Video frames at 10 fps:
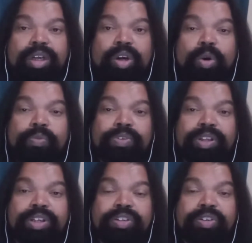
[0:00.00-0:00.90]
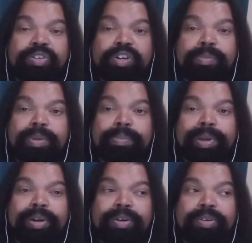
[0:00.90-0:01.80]
Hopefully this year's going to be
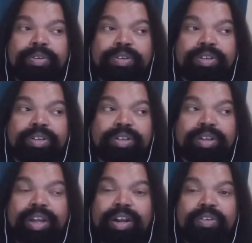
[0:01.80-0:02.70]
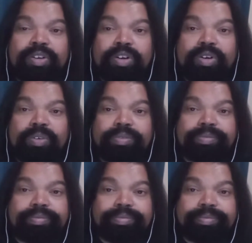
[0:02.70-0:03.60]
better. I don't know.